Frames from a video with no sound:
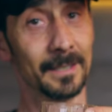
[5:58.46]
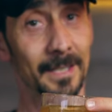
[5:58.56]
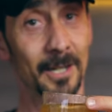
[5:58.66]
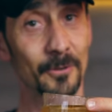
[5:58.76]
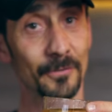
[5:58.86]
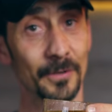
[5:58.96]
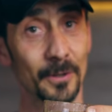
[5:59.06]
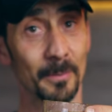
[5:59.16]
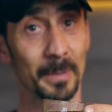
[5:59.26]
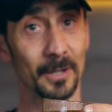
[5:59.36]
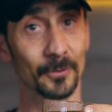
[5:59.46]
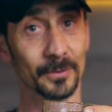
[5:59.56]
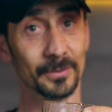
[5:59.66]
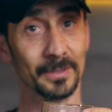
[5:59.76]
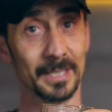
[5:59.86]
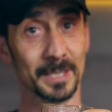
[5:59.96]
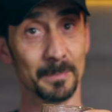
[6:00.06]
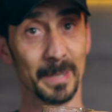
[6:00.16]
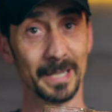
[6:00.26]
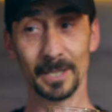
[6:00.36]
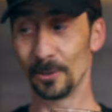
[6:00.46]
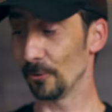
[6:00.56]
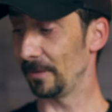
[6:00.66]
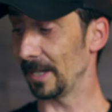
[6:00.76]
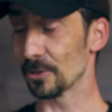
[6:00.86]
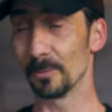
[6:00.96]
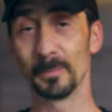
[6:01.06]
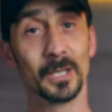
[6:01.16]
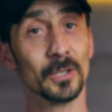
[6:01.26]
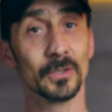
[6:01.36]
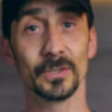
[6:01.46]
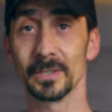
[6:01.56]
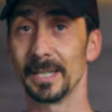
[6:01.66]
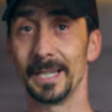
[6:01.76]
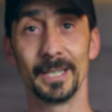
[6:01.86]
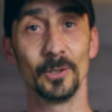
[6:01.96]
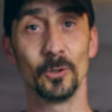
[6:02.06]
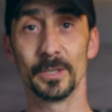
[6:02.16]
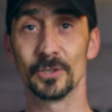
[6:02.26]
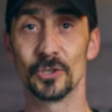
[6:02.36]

how you feel about this banana old fashioned, because I know it's